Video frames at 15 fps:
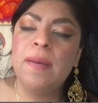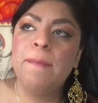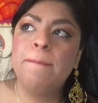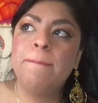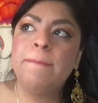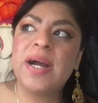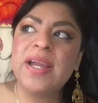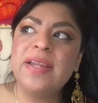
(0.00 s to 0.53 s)

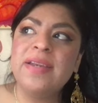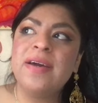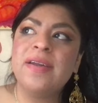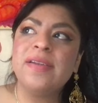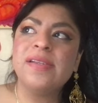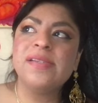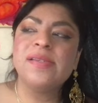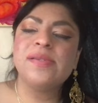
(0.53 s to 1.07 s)
might
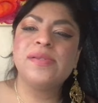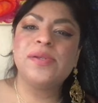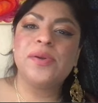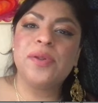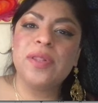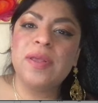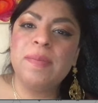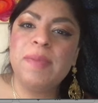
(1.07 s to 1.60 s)
not
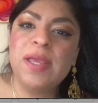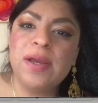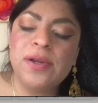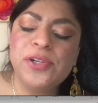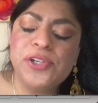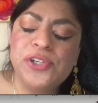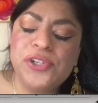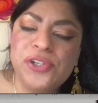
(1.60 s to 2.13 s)
necessarily be
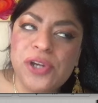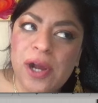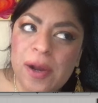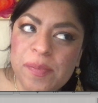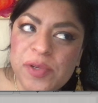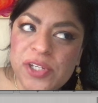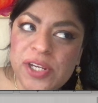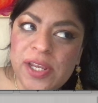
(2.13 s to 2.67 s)
a
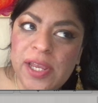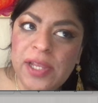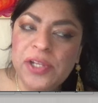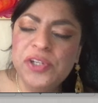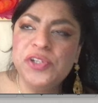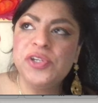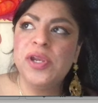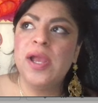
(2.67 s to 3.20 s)
job
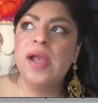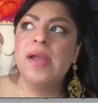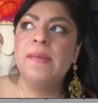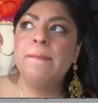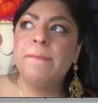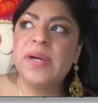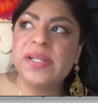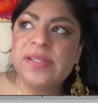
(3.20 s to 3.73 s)
change,
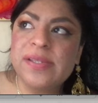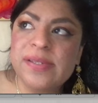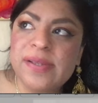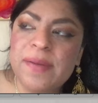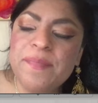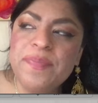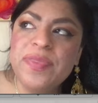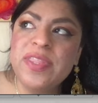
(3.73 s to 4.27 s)
but
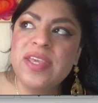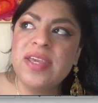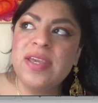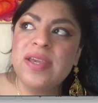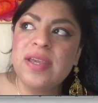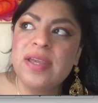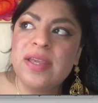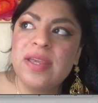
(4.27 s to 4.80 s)

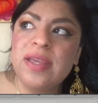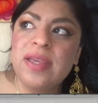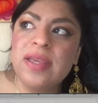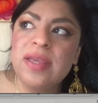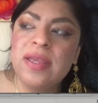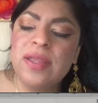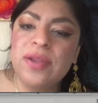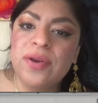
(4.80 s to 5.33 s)
something
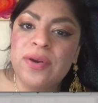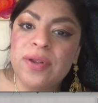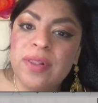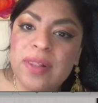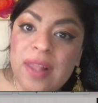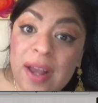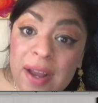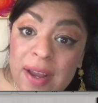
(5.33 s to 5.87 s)
in your
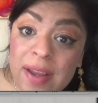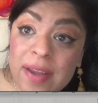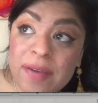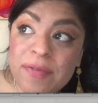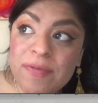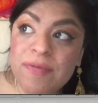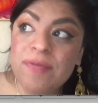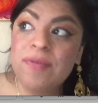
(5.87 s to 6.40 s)

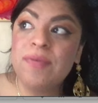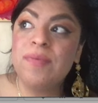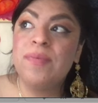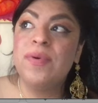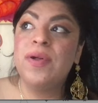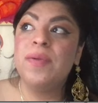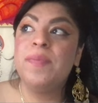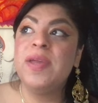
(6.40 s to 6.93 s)
life
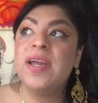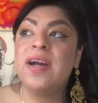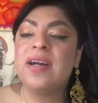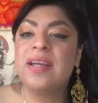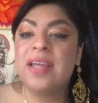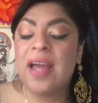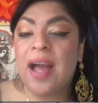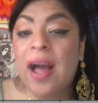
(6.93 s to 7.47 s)
will be a
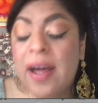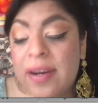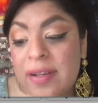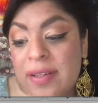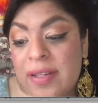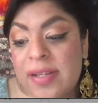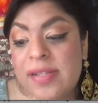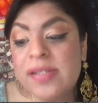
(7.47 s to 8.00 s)

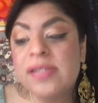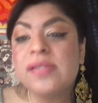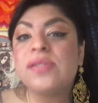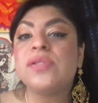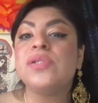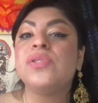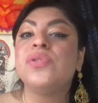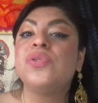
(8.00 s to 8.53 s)

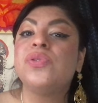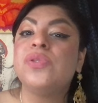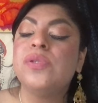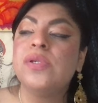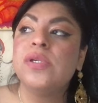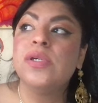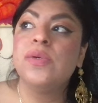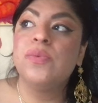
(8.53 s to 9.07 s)
catalyst
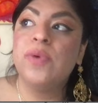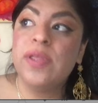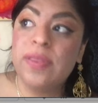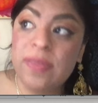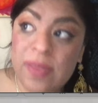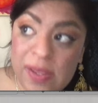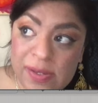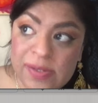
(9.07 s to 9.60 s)

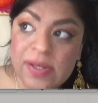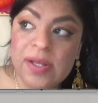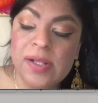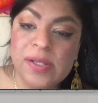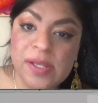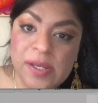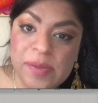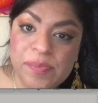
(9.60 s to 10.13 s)
with this
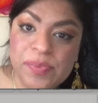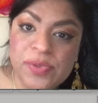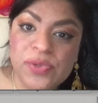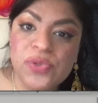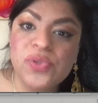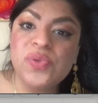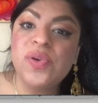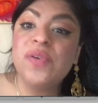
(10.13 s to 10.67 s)
eclipse
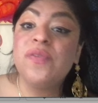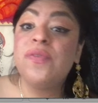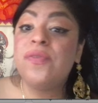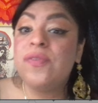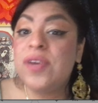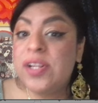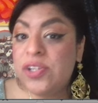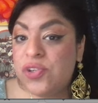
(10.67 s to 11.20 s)
to
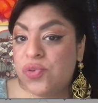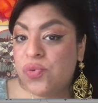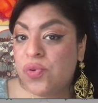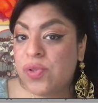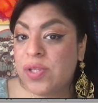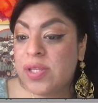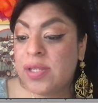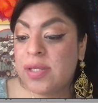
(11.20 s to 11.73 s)

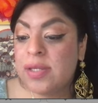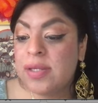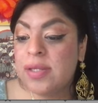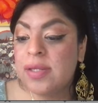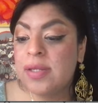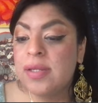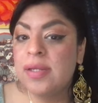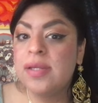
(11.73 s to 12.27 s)
eventually
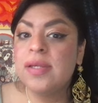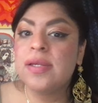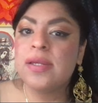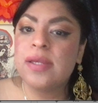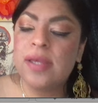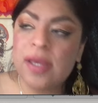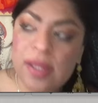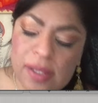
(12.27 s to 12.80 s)

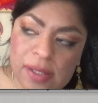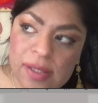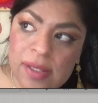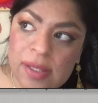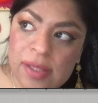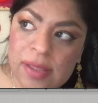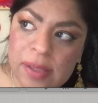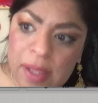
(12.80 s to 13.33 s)
get
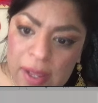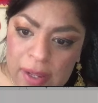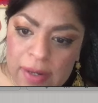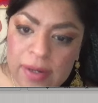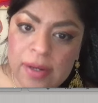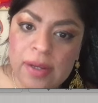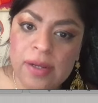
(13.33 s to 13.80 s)
that